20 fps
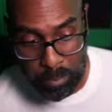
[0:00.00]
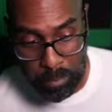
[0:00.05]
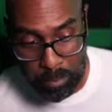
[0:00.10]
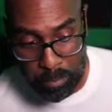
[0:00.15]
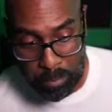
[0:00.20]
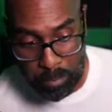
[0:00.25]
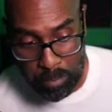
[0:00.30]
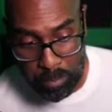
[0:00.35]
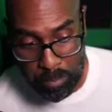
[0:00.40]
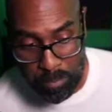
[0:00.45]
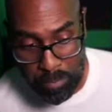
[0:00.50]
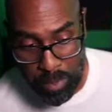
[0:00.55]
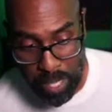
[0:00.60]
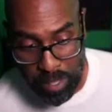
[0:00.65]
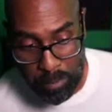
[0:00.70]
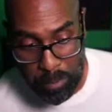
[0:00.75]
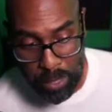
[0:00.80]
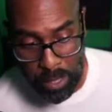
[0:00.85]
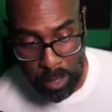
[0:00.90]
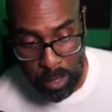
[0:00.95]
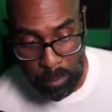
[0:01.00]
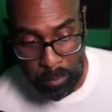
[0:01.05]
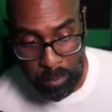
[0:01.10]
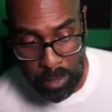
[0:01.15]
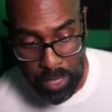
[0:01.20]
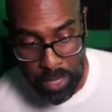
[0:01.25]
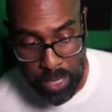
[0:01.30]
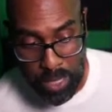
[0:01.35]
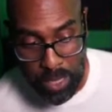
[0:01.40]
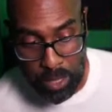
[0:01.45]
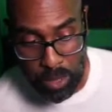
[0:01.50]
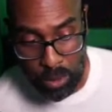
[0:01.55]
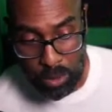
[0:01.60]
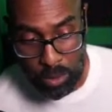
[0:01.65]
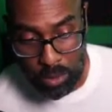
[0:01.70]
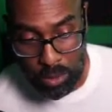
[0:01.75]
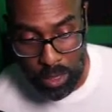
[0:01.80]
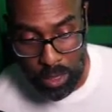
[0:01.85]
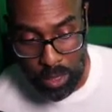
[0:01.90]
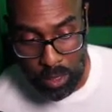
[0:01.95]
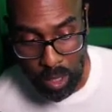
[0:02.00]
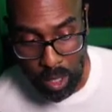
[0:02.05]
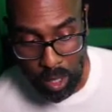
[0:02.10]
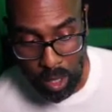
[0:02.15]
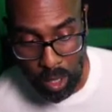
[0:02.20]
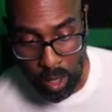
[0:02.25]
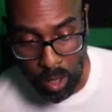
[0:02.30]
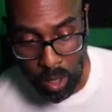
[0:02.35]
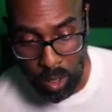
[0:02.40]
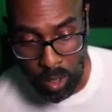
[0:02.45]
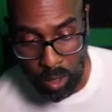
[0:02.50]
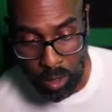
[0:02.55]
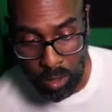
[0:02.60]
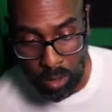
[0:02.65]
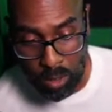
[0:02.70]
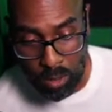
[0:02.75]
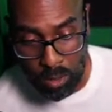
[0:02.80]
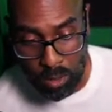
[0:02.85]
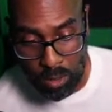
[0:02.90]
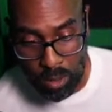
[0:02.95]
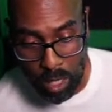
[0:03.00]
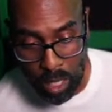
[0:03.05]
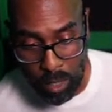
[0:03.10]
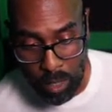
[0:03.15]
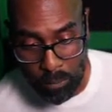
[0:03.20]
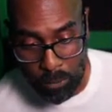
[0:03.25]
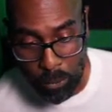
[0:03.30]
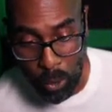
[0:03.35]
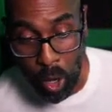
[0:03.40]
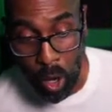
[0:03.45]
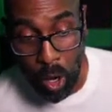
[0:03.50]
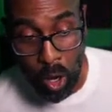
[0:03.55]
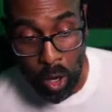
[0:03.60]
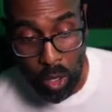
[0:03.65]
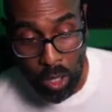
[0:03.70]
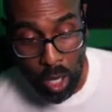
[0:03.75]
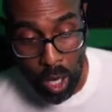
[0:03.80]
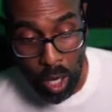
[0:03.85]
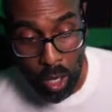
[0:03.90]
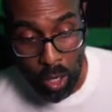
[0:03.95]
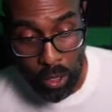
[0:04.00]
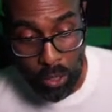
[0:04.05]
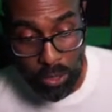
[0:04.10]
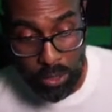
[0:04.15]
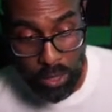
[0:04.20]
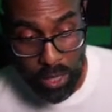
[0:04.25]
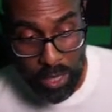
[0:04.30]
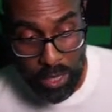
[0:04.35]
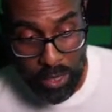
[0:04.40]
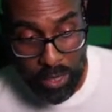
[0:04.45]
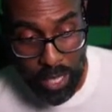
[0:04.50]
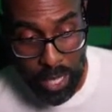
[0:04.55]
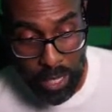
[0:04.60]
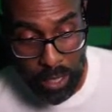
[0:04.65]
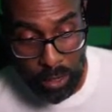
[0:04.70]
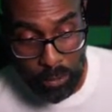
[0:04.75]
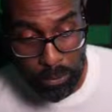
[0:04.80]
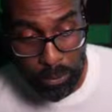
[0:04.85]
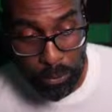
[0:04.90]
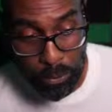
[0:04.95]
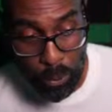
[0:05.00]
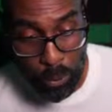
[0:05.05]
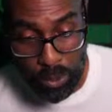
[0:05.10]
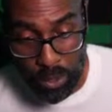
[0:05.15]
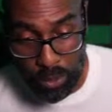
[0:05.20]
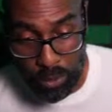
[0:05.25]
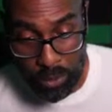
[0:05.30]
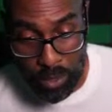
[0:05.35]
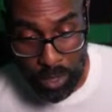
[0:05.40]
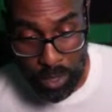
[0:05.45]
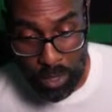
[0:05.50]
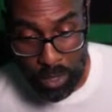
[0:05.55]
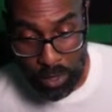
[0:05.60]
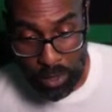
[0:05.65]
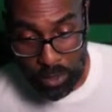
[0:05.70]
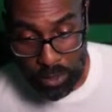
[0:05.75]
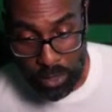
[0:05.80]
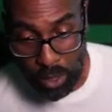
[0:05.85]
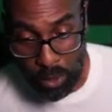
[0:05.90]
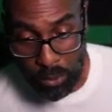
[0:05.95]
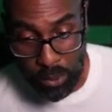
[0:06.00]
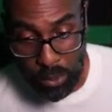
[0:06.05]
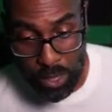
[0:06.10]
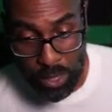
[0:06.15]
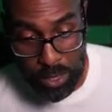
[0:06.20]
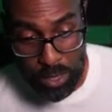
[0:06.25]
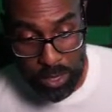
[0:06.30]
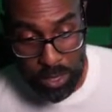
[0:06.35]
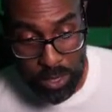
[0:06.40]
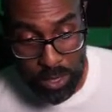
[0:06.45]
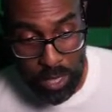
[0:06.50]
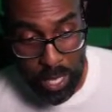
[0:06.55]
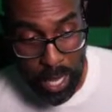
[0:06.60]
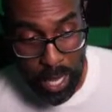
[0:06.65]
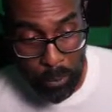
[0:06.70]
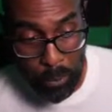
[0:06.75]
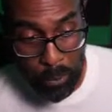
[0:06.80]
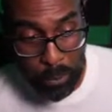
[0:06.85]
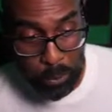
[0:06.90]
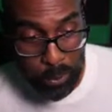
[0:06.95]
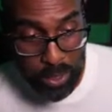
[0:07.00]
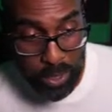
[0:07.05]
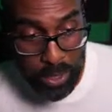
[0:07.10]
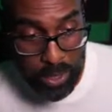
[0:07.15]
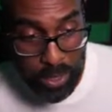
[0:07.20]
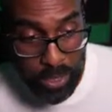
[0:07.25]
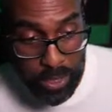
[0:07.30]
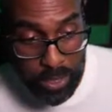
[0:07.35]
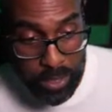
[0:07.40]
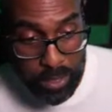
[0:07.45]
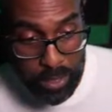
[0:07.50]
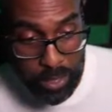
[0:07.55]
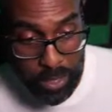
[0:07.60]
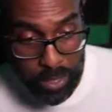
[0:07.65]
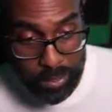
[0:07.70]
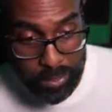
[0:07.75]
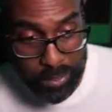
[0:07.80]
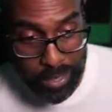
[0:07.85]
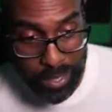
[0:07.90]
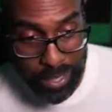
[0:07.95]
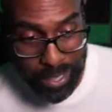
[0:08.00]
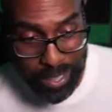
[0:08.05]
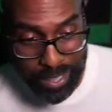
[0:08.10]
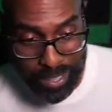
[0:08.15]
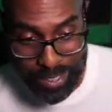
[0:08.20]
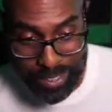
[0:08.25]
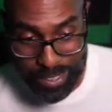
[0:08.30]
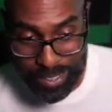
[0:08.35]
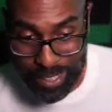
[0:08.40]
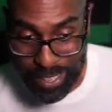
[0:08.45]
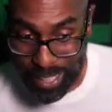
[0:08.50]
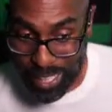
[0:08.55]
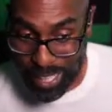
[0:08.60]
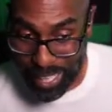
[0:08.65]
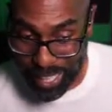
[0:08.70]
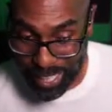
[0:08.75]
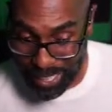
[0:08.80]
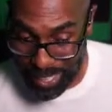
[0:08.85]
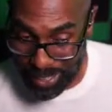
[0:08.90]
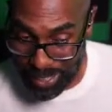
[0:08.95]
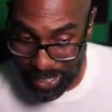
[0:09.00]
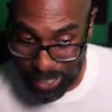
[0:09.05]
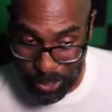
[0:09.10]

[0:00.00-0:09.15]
they've become legal in all for all cars in California. So this is how it reads. It says, and I think you're gonna